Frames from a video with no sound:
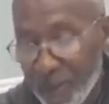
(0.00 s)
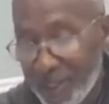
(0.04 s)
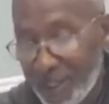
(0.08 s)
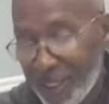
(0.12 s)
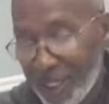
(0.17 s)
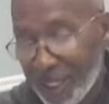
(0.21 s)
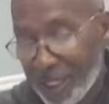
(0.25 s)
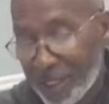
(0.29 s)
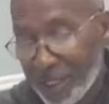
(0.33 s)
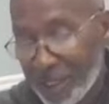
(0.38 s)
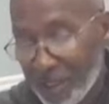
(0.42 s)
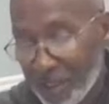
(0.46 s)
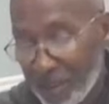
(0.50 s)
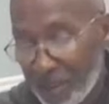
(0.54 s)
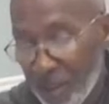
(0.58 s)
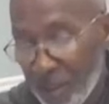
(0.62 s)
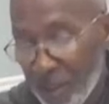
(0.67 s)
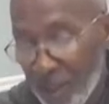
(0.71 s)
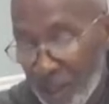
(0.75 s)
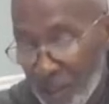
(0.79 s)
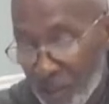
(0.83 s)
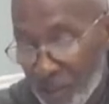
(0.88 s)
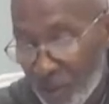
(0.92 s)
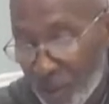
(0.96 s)

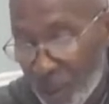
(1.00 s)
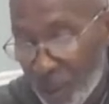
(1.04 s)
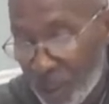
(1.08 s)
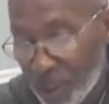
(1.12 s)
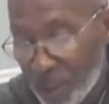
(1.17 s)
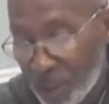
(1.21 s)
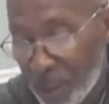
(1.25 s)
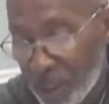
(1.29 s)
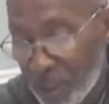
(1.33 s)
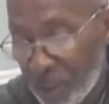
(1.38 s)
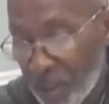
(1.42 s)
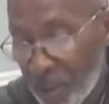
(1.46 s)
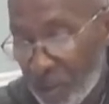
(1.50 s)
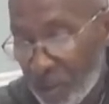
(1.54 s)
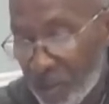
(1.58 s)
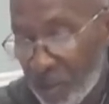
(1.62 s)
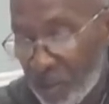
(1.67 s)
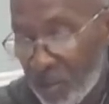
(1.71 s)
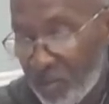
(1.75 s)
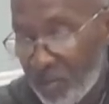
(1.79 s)
addiction triggers can also